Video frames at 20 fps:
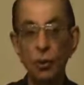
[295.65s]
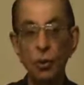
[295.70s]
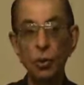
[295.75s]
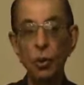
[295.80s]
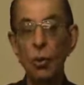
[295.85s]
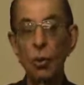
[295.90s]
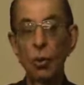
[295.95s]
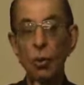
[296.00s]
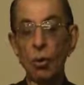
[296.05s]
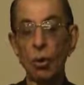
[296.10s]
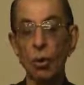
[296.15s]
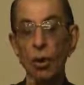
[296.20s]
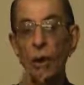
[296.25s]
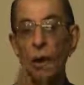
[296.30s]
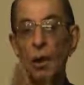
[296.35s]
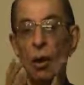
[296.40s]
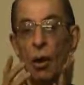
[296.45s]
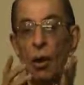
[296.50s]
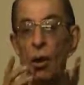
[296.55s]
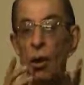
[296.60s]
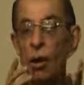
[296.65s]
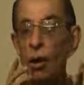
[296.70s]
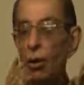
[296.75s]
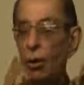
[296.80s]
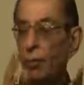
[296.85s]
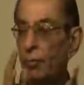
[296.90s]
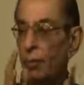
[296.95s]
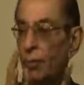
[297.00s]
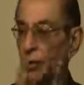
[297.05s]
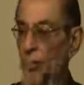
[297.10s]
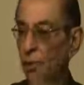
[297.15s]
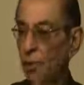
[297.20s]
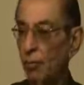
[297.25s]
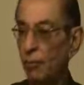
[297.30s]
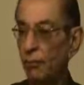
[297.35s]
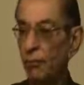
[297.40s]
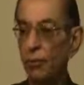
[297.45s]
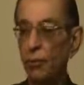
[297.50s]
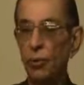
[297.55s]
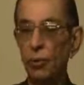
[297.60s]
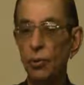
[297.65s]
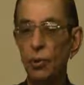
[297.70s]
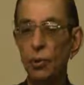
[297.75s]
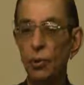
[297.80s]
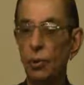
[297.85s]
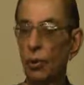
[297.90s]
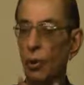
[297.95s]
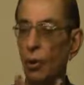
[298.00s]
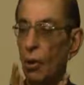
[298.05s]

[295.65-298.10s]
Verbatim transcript: So all preserved food,